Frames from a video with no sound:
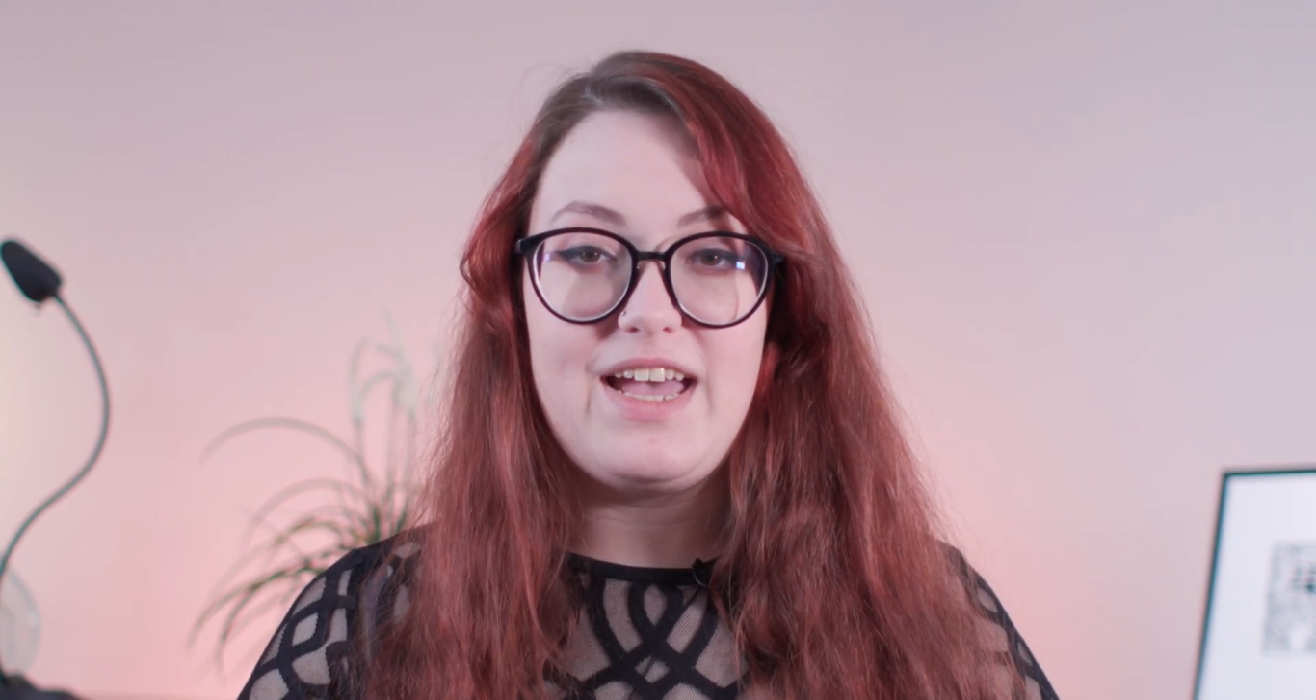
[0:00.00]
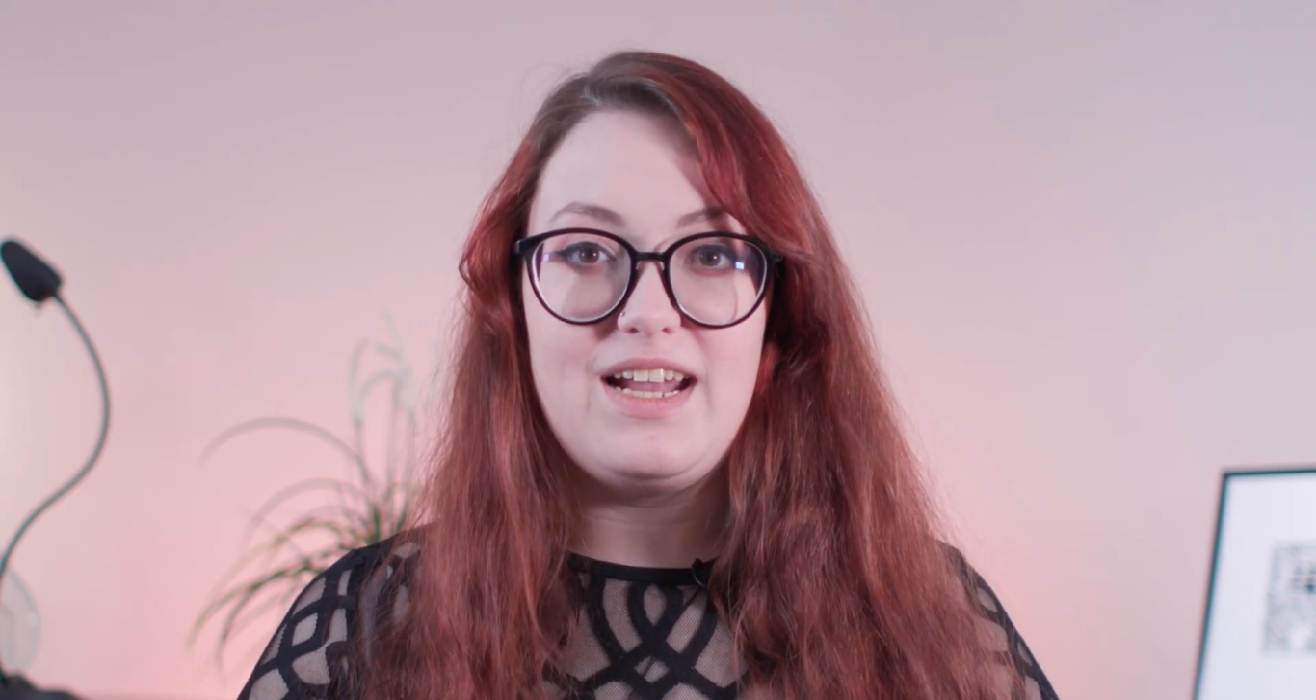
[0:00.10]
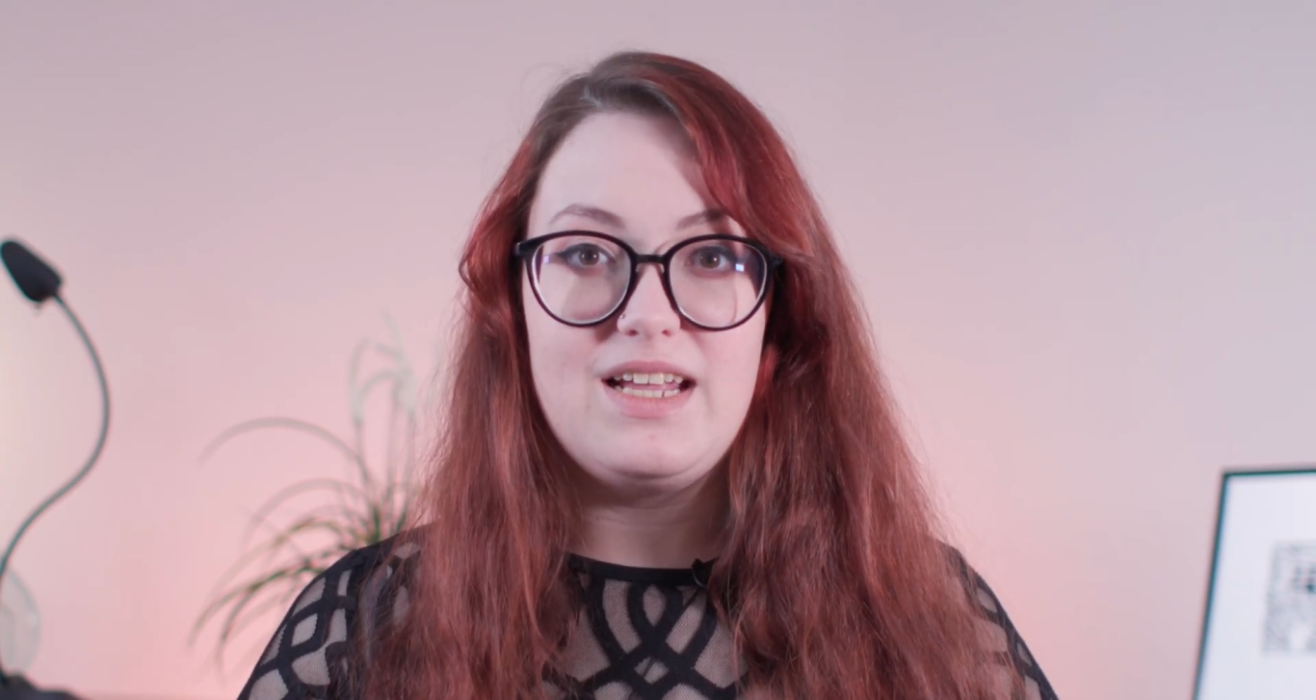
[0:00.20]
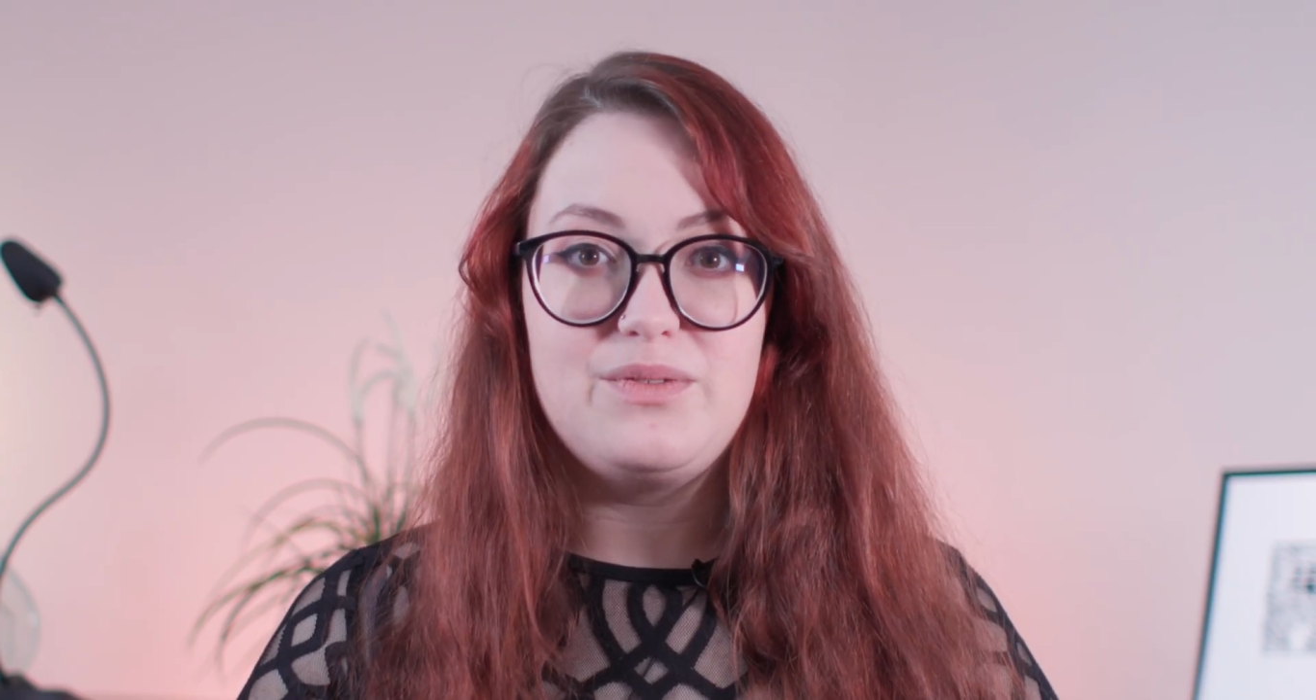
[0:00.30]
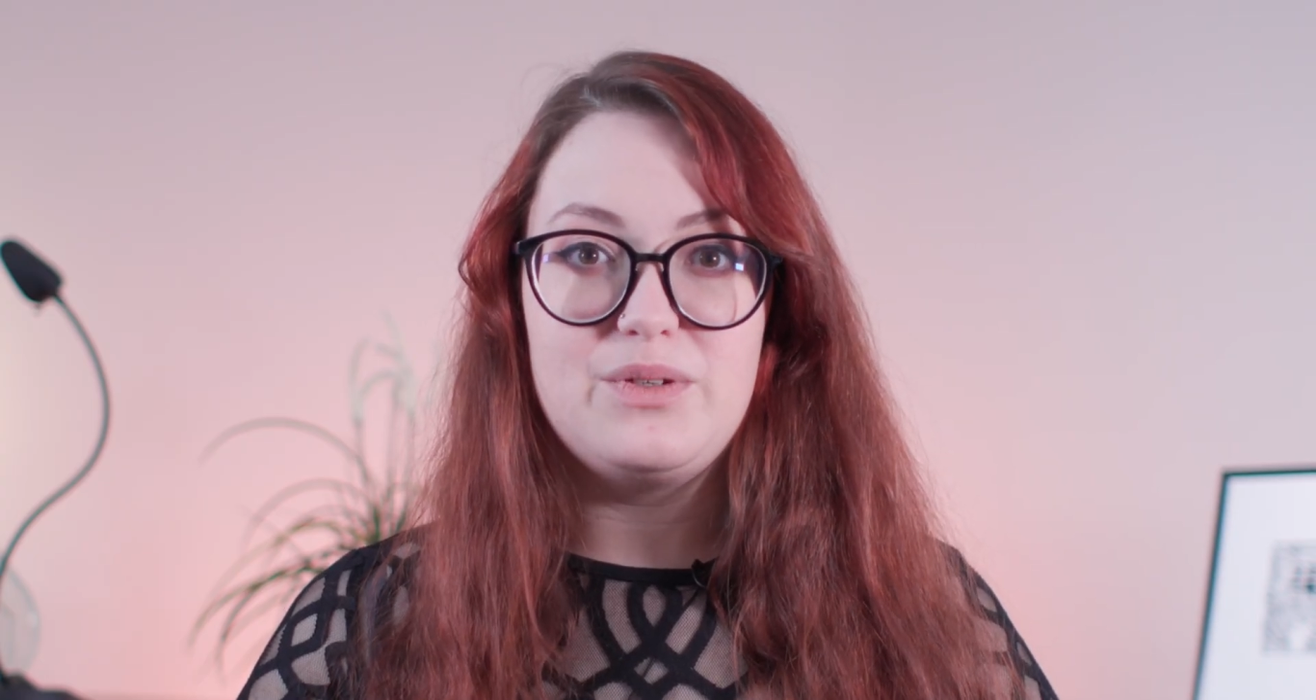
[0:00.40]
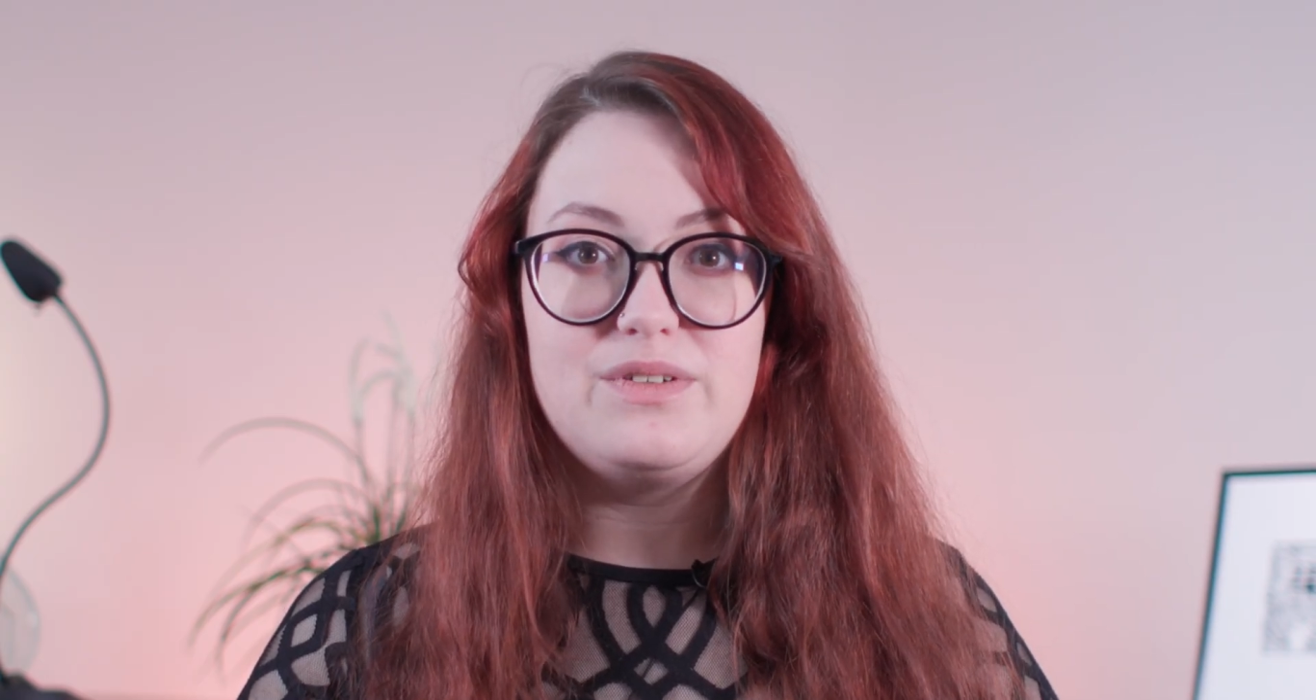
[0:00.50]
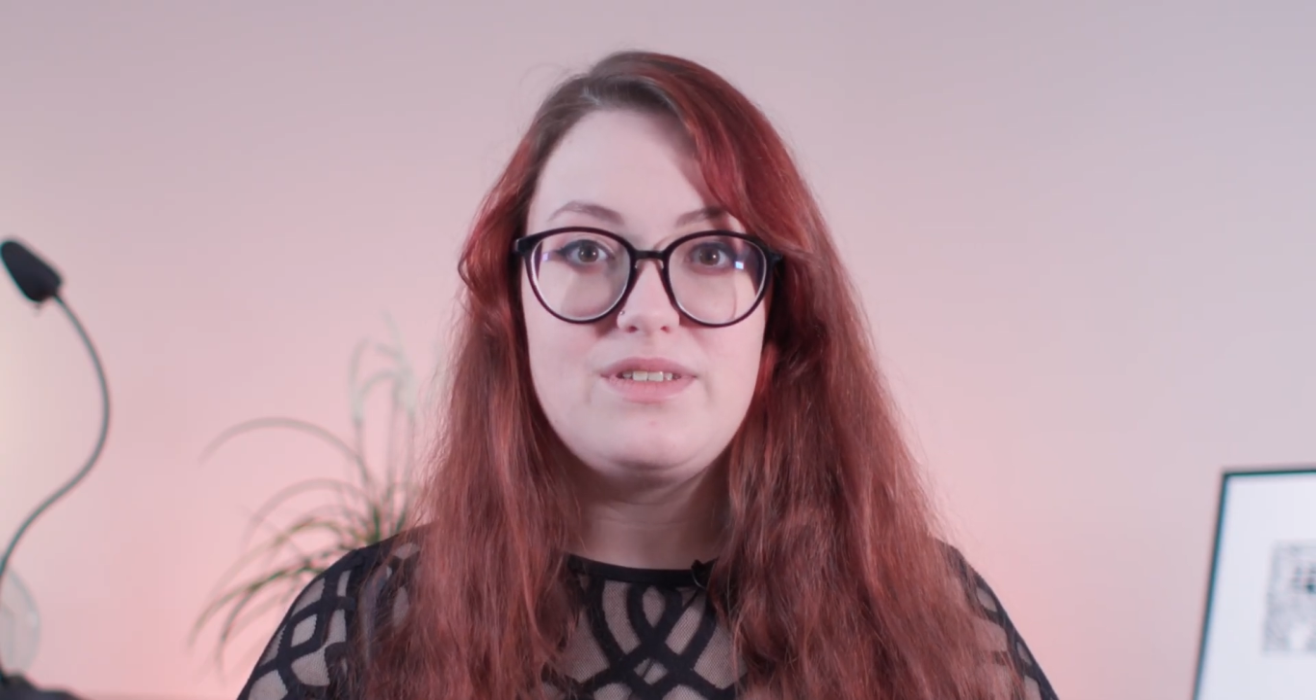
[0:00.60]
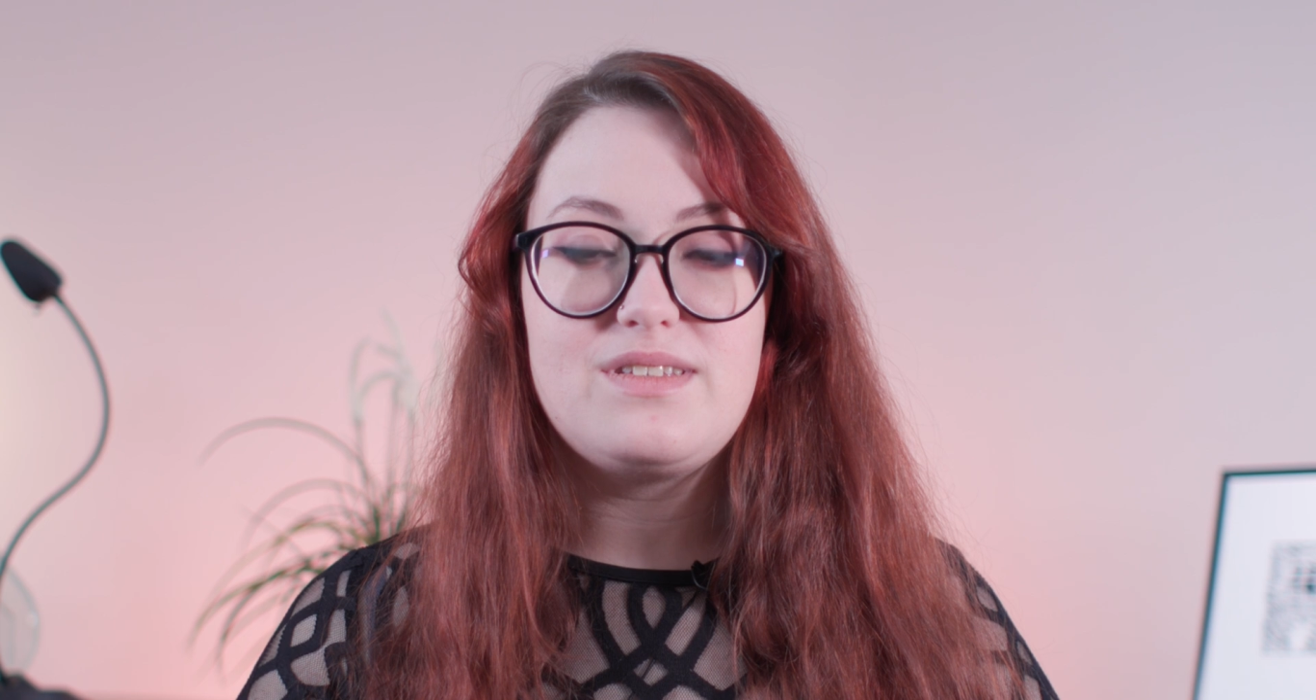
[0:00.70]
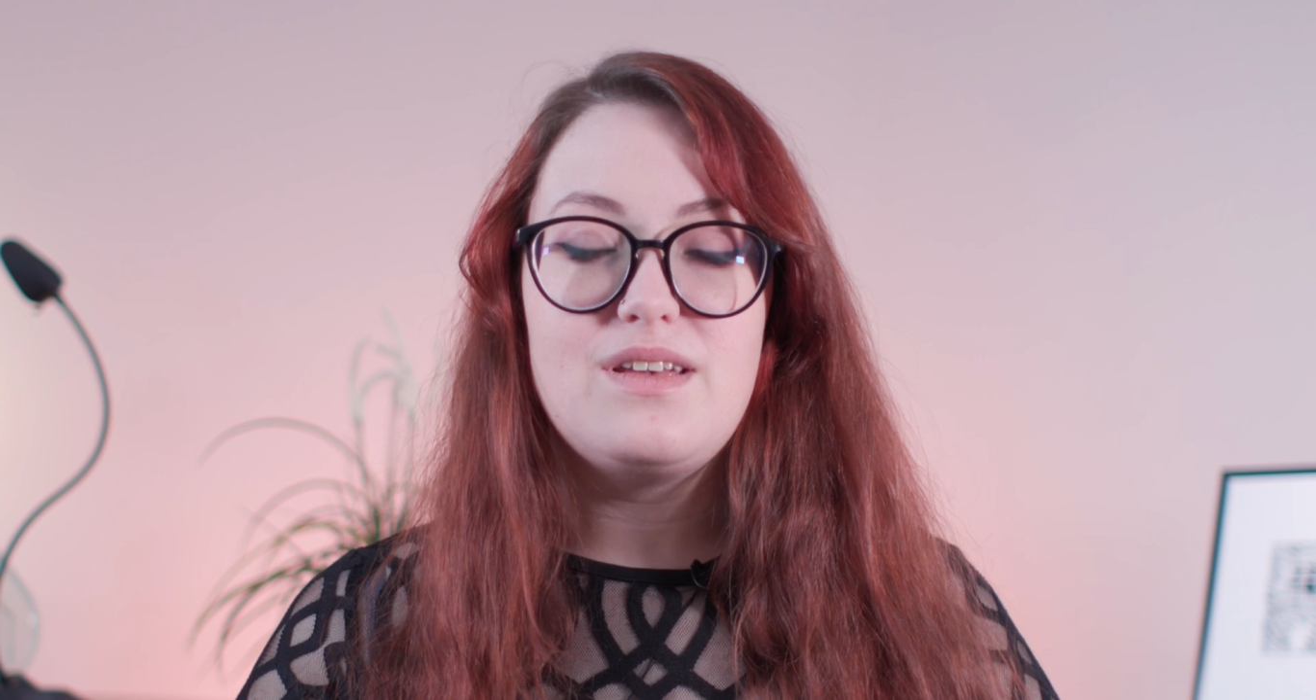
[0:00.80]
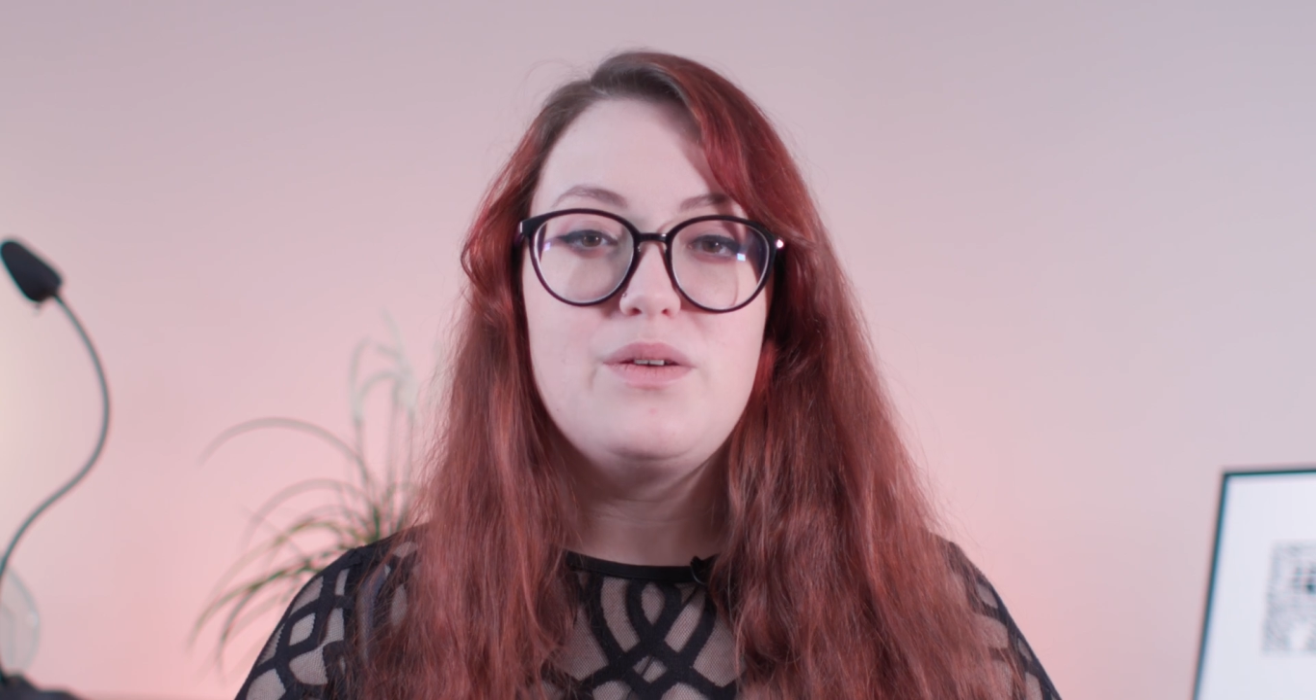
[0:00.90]

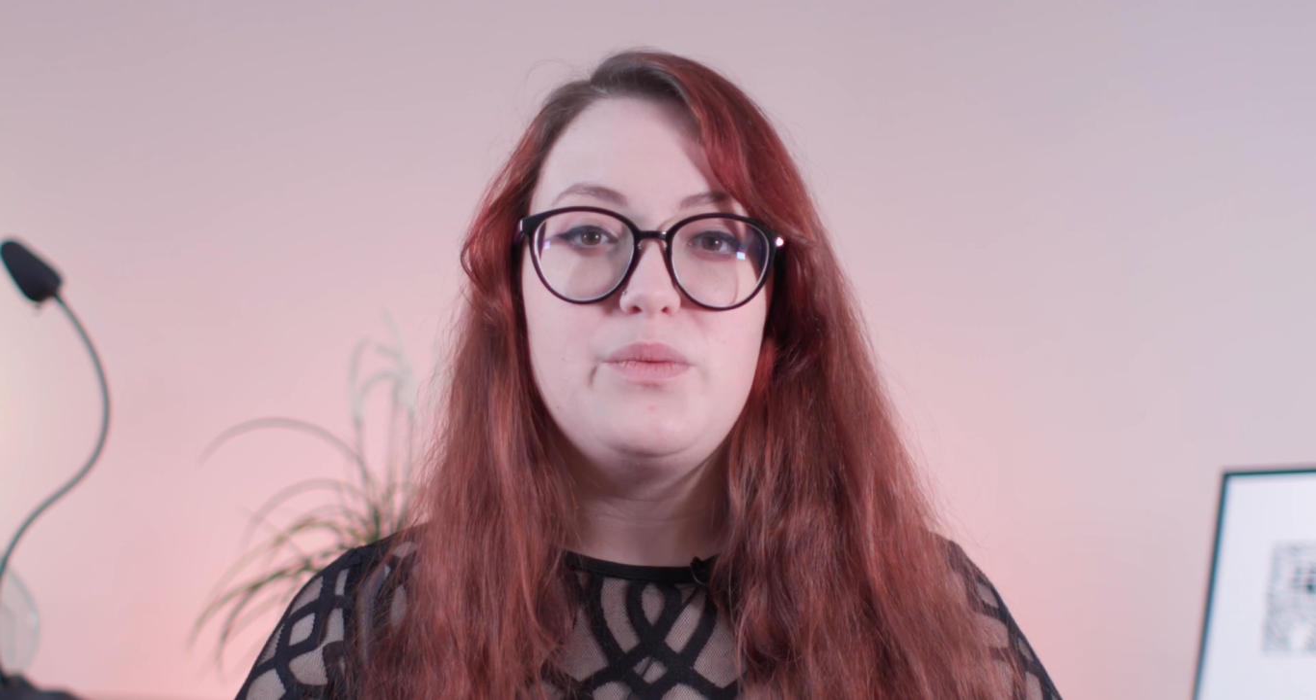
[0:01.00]
A-levels,